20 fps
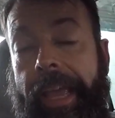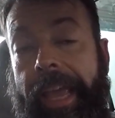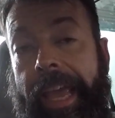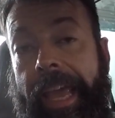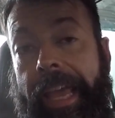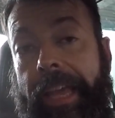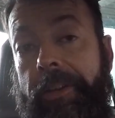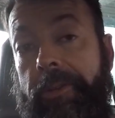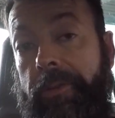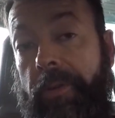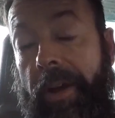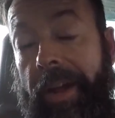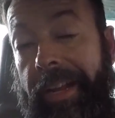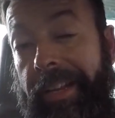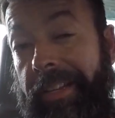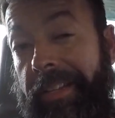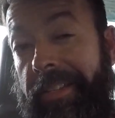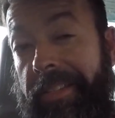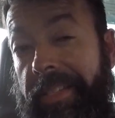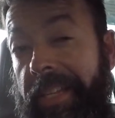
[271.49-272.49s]
and
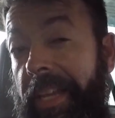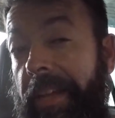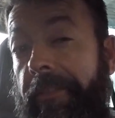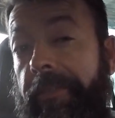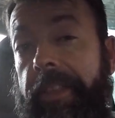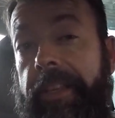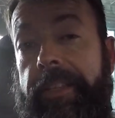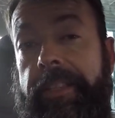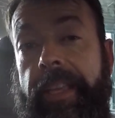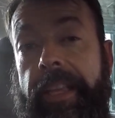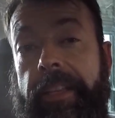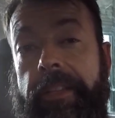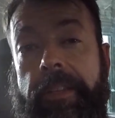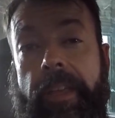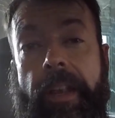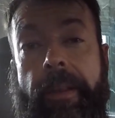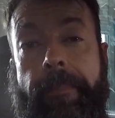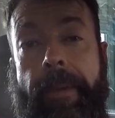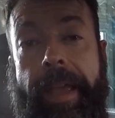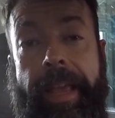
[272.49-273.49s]
trying to see if this thing's
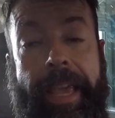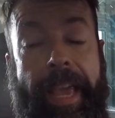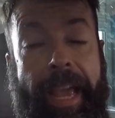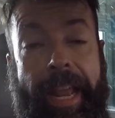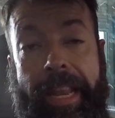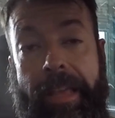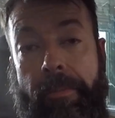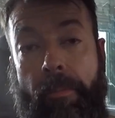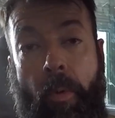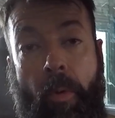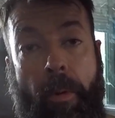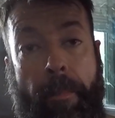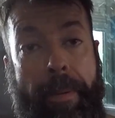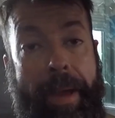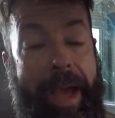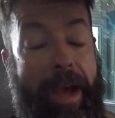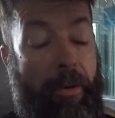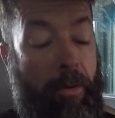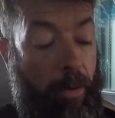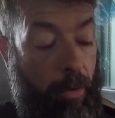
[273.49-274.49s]
gonna make any more
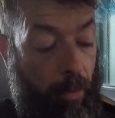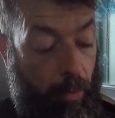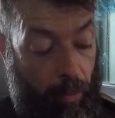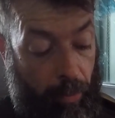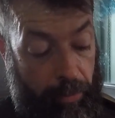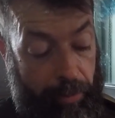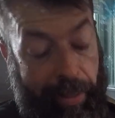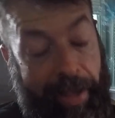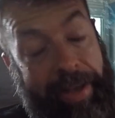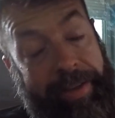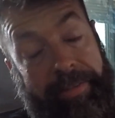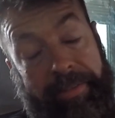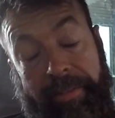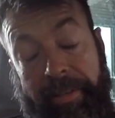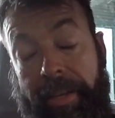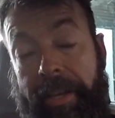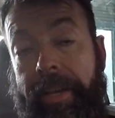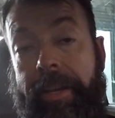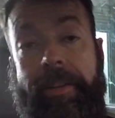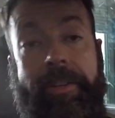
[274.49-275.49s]
power or less.
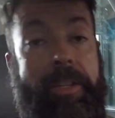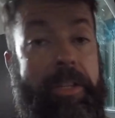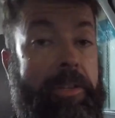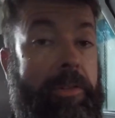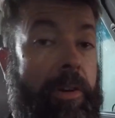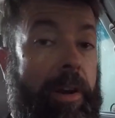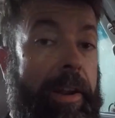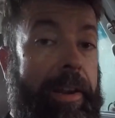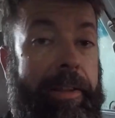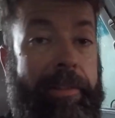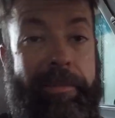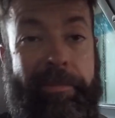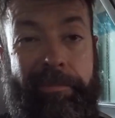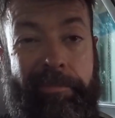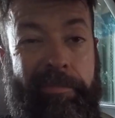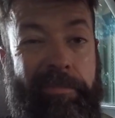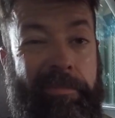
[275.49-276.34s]
Just trying to